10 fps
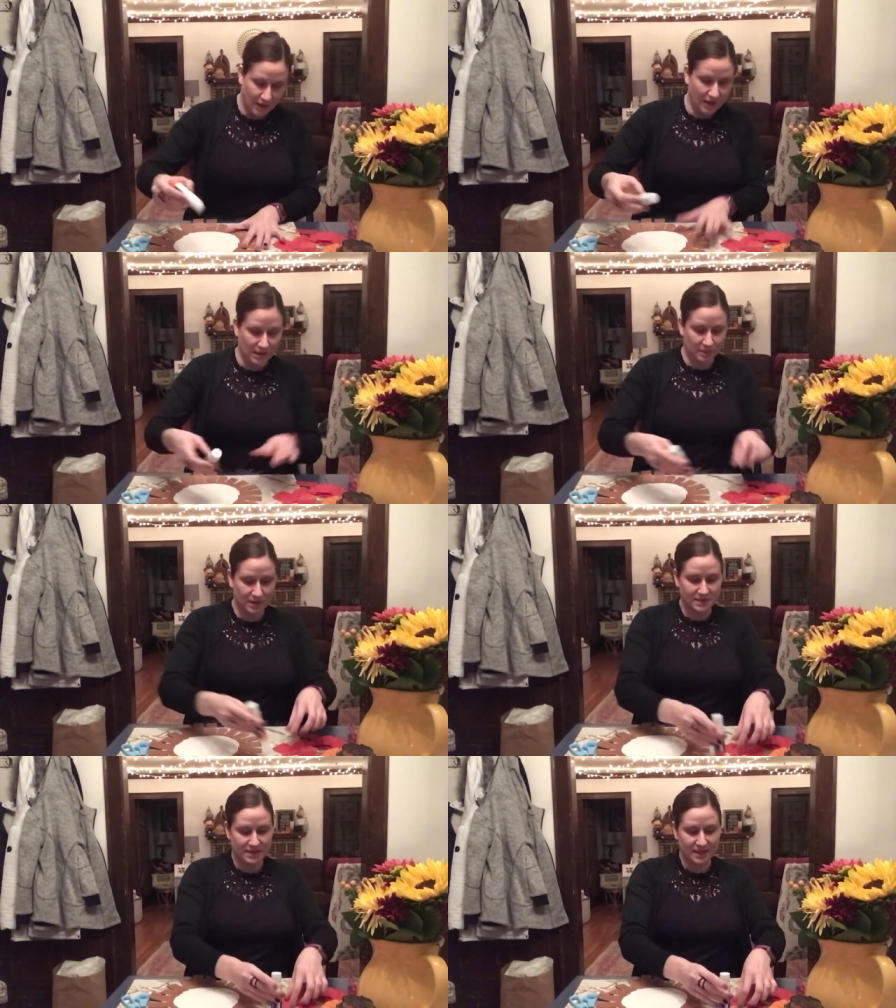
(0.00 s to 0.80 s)
and I'm
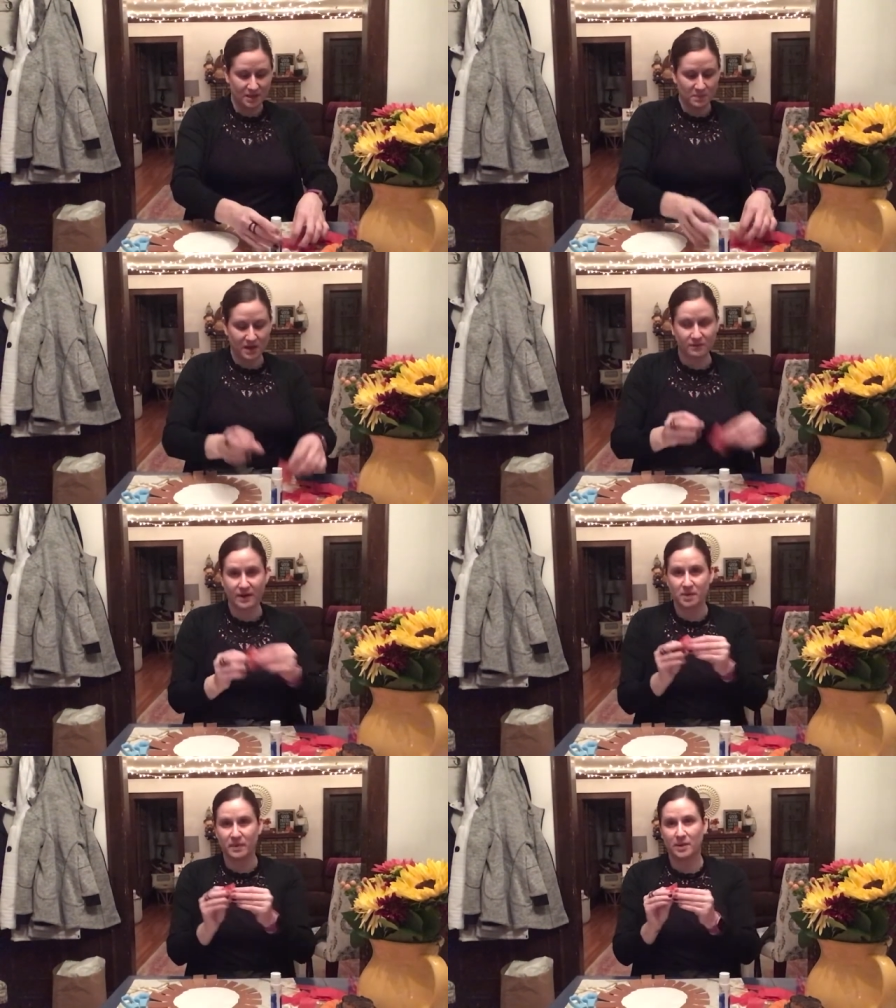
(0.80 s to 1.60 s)
gonna take my
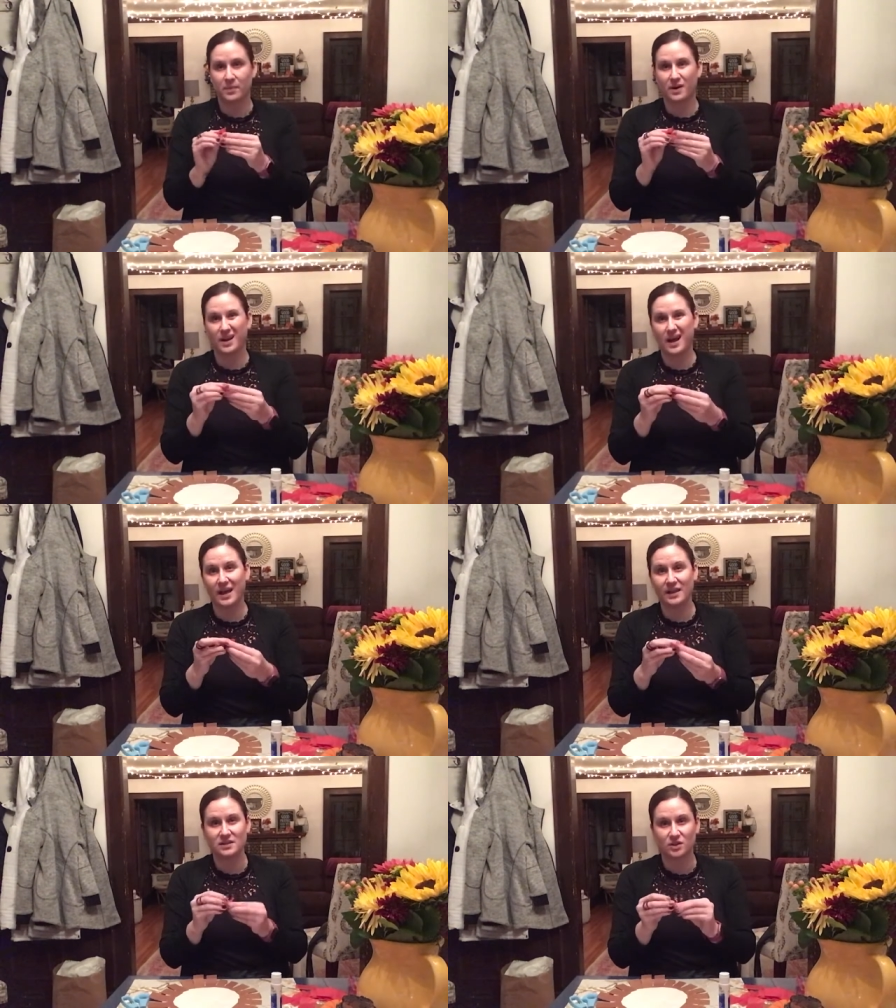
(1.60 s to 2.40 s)
red paper and I
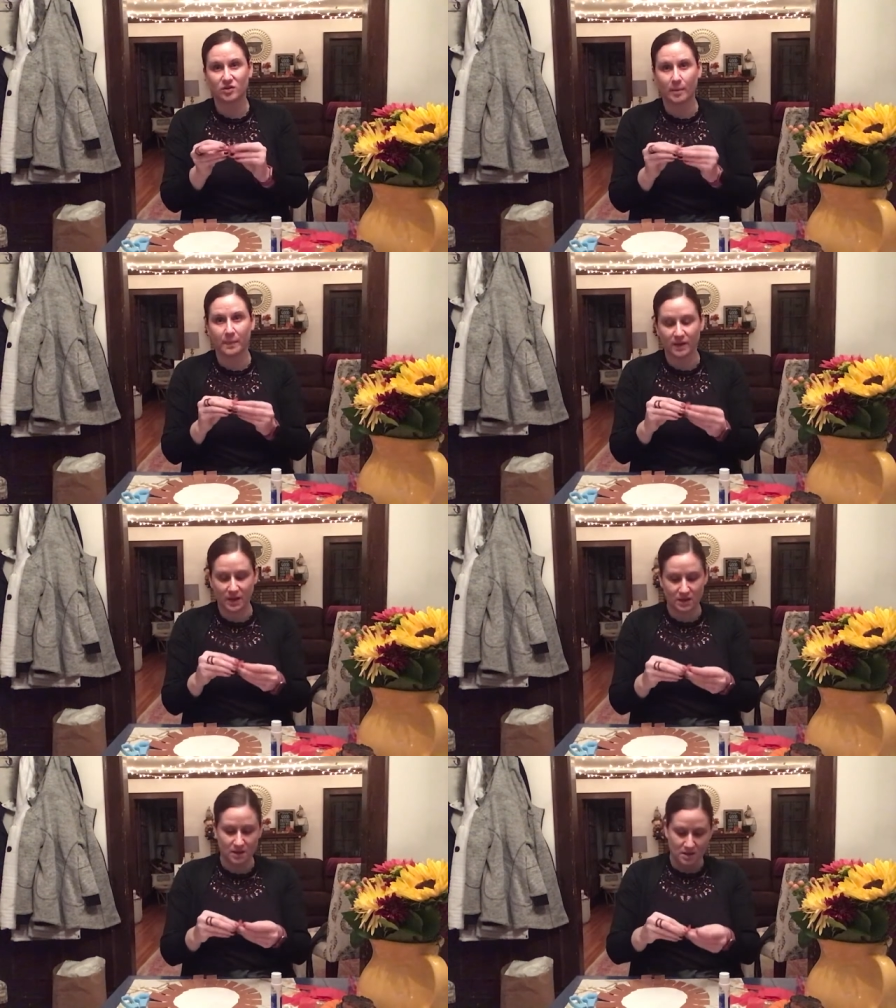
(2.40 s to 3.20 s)
like to crumple it
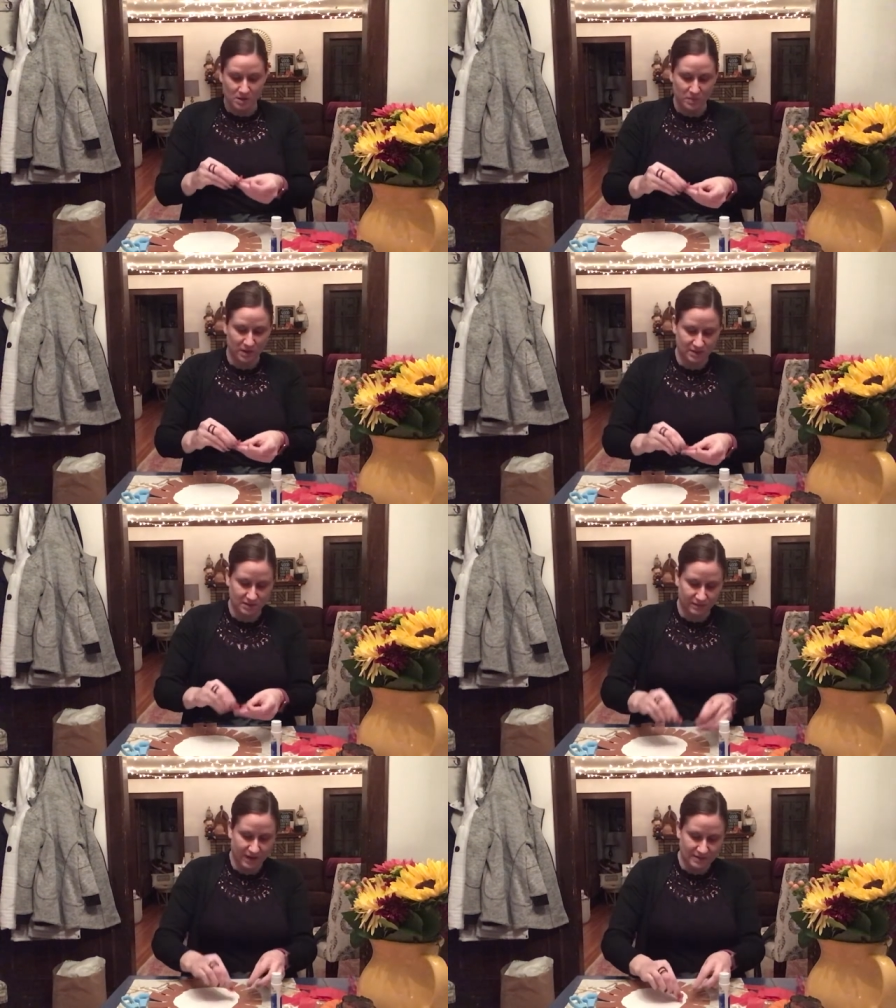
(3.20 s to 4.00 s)
because a
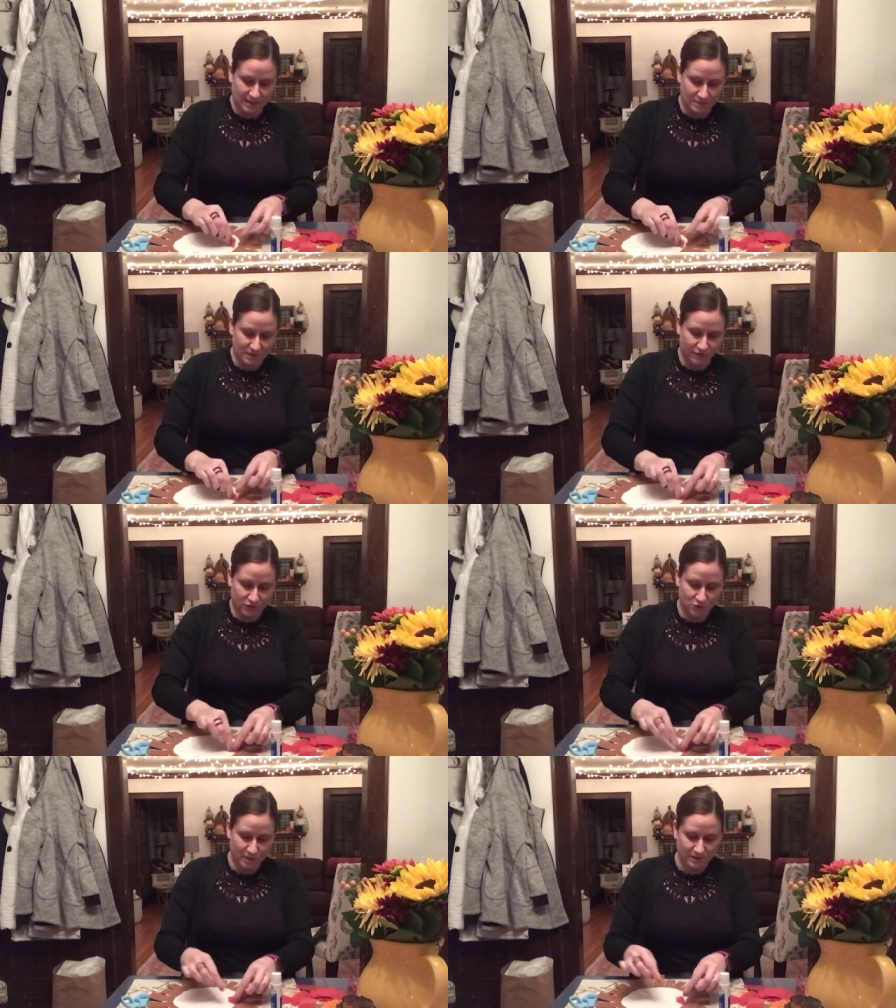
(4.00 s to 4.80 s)
lot of times if you're
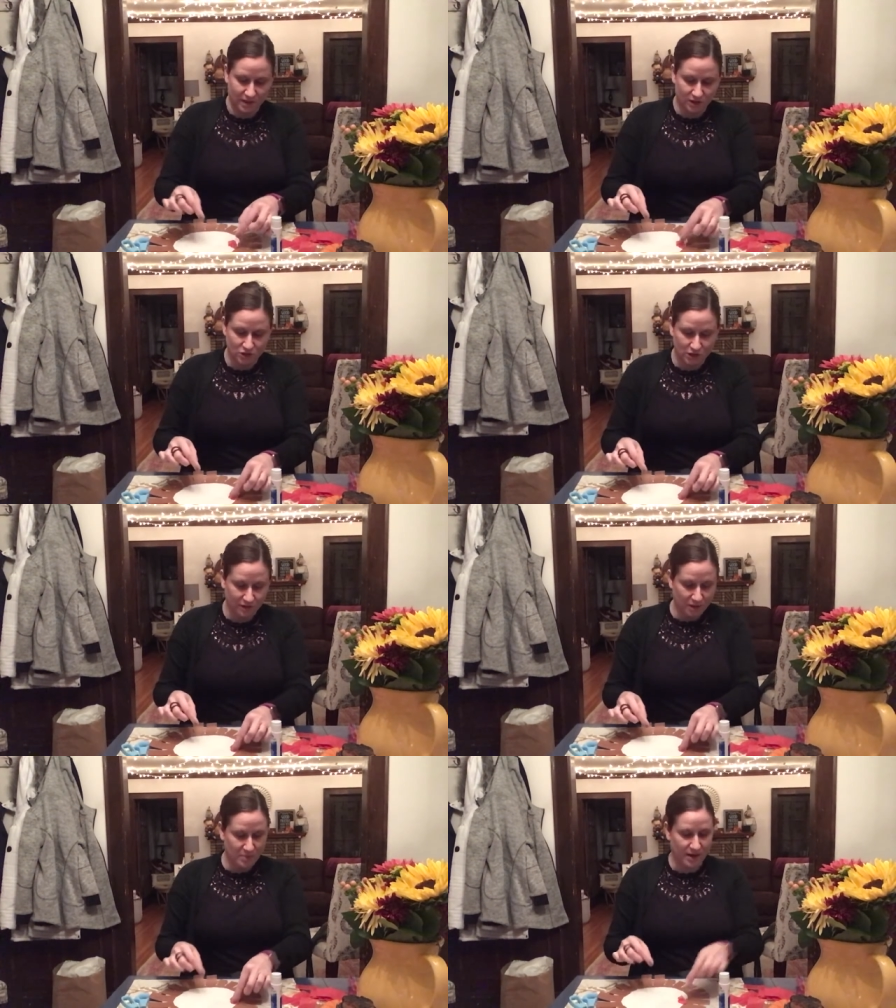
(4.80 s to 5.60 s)
doing like a
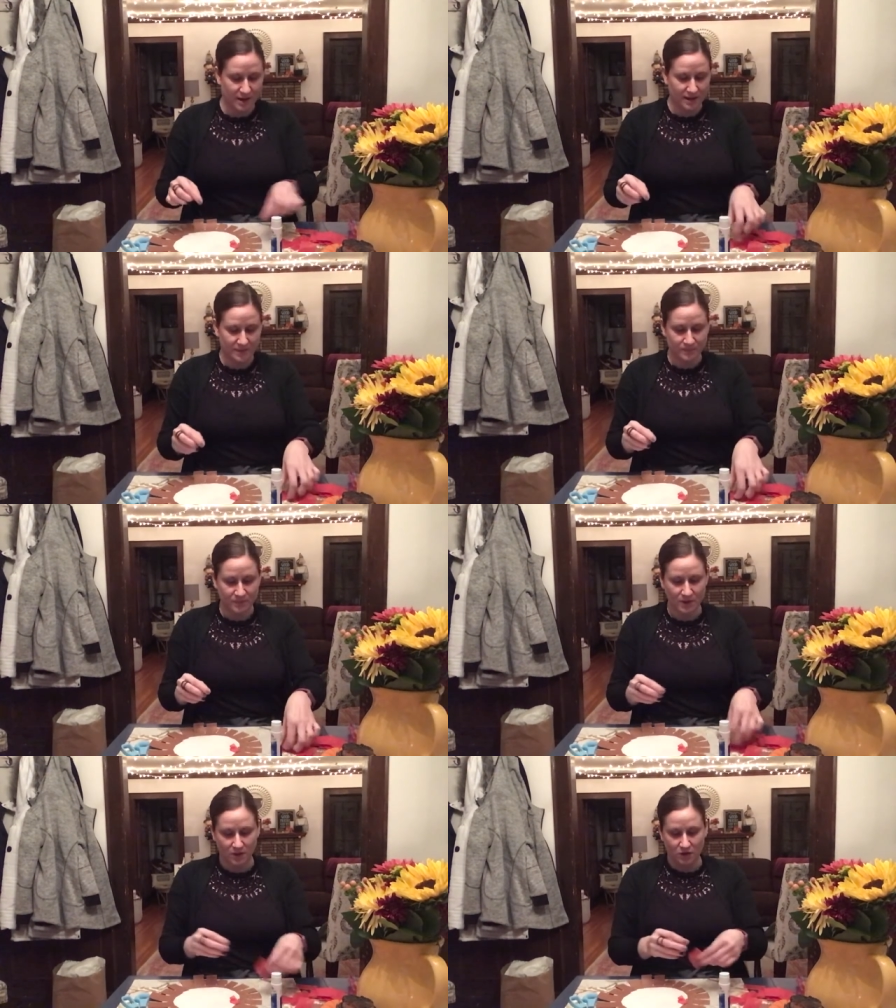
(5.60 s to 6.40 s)
cherry pie,
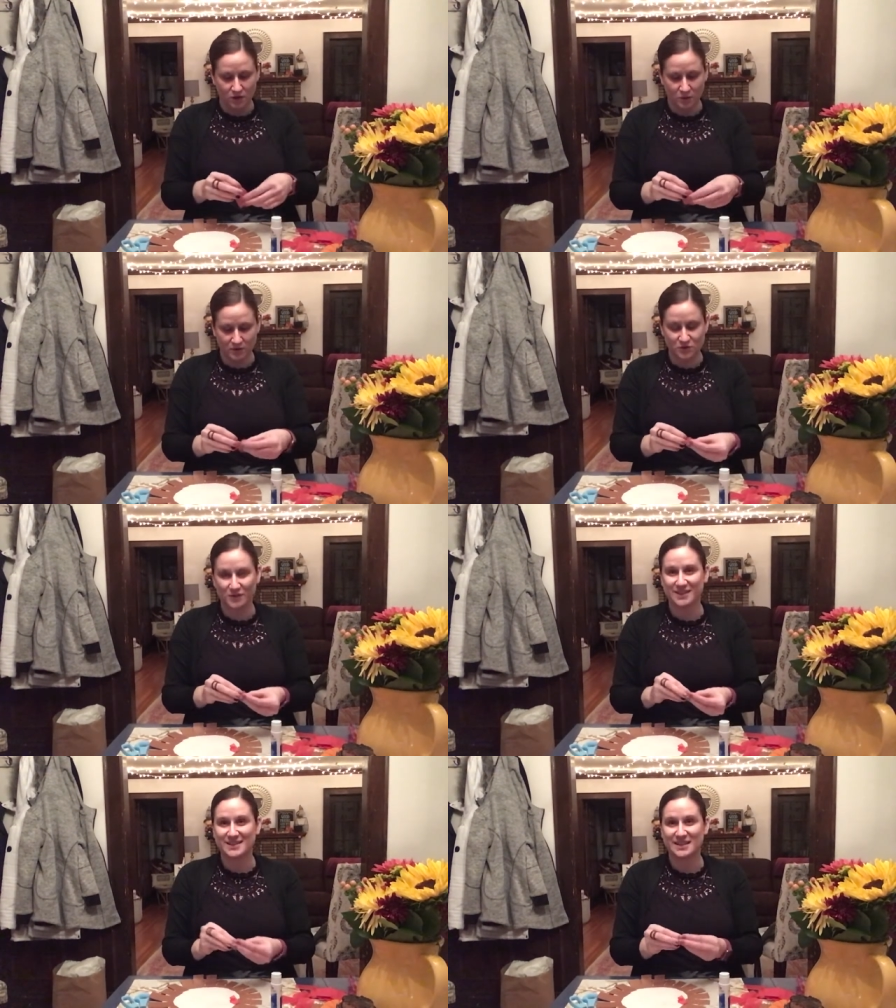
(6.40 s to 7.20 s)
you can sort
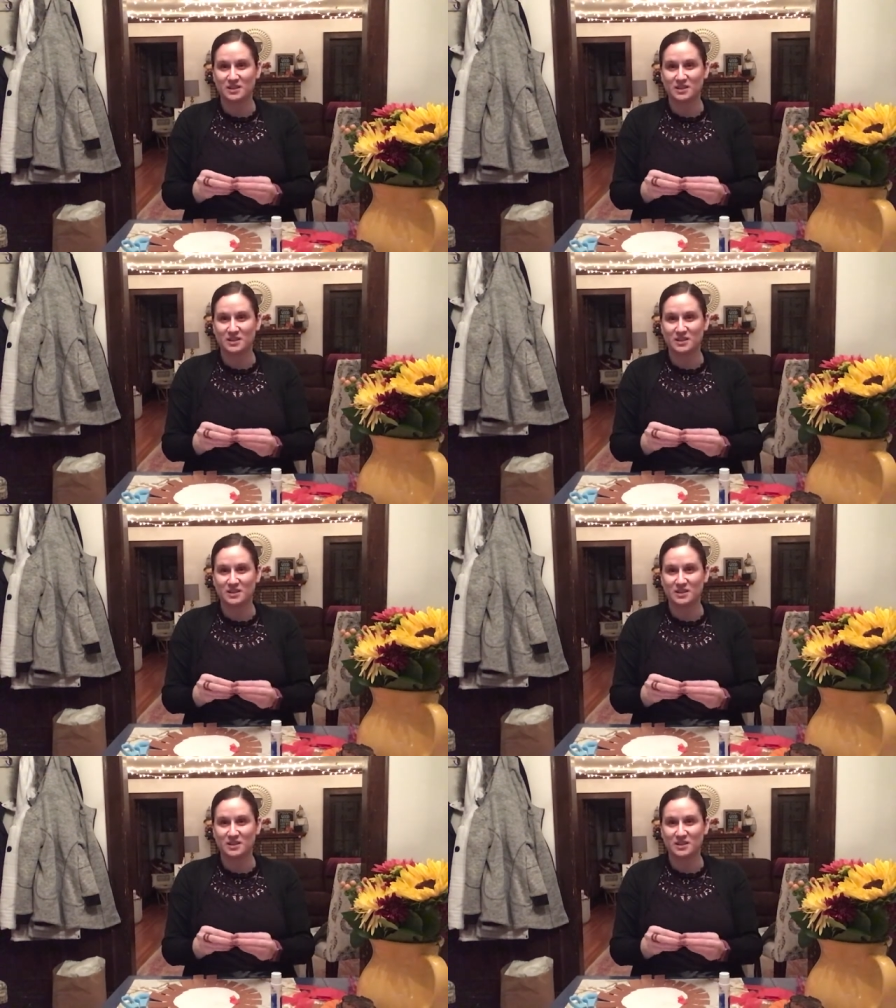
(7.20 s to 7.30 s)
of see